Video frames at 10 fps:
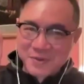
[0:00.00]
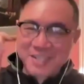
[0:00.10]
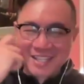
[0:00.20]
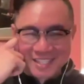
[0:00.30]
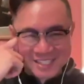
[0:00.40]

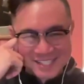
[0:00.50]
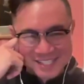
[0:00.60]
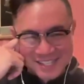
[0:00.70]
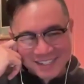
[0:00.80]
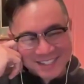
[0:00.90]
really good
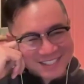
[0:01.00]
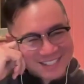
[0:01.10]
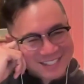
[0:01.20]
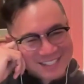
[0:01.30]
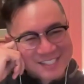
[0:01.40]
song.
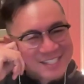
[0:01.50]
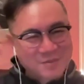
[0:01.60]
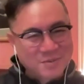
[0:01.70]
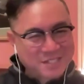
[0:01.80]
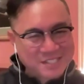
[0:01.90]
It's like
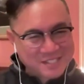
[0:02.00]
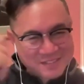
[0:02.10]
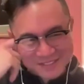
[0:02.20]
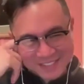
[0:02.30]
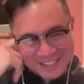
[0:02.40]
the Rolling
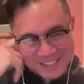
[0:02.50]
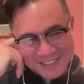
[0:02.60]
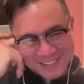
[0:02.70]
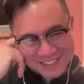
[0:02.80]
Stones, you know.